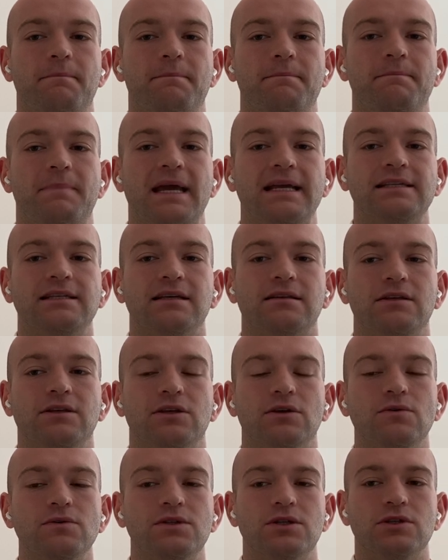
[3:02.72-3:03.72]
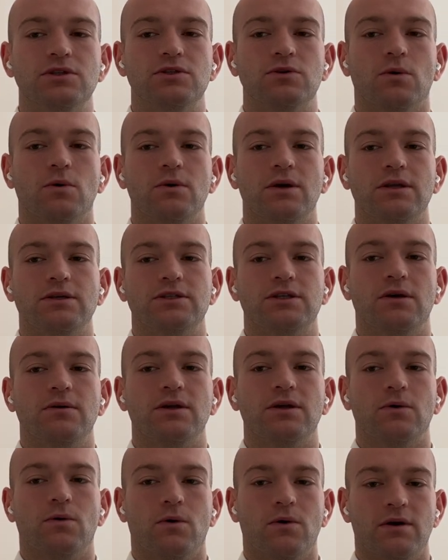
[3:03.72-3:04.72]
basically use the
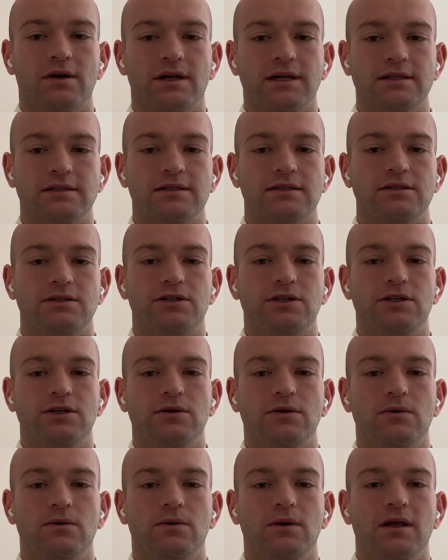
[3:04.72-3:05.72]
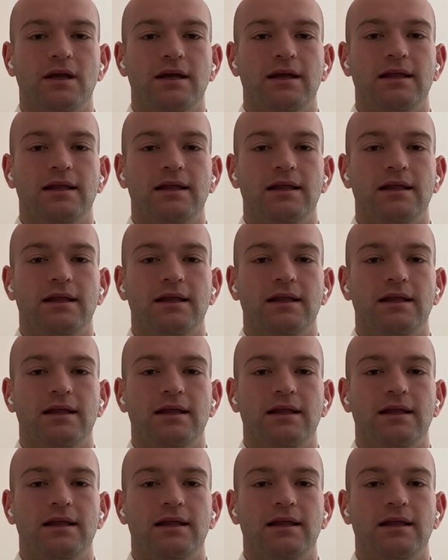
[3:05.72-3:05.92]
zoning ordinance to